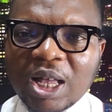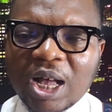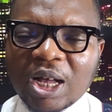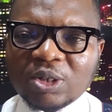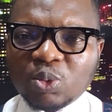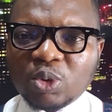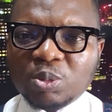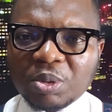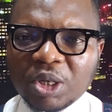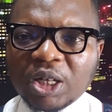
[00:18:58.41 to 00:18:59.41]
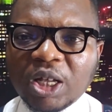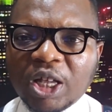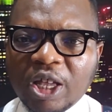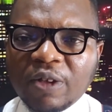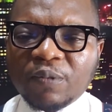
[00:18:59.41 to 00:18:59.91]
as we speak
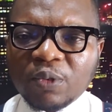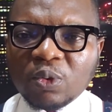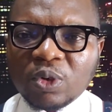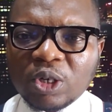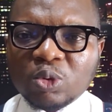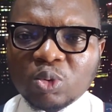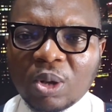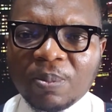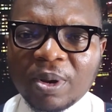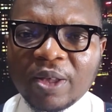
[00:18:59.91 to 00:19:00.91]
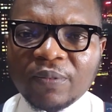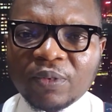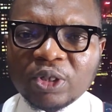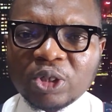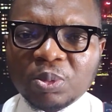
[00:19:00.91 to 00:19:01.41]
if you need to apply
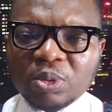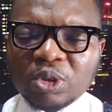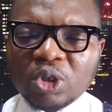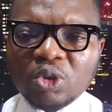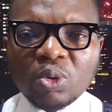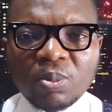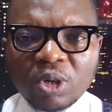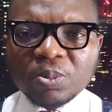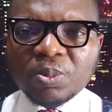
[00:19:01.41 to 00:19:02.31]
for this position. You must